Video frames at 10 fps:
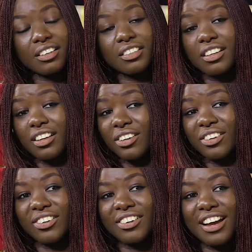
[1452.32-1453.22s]

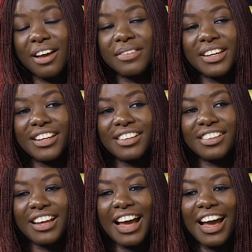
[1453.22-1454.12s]
No, I
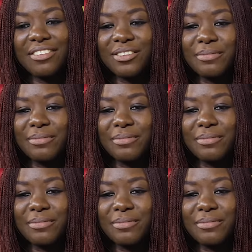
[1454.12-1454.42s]
mean, I have so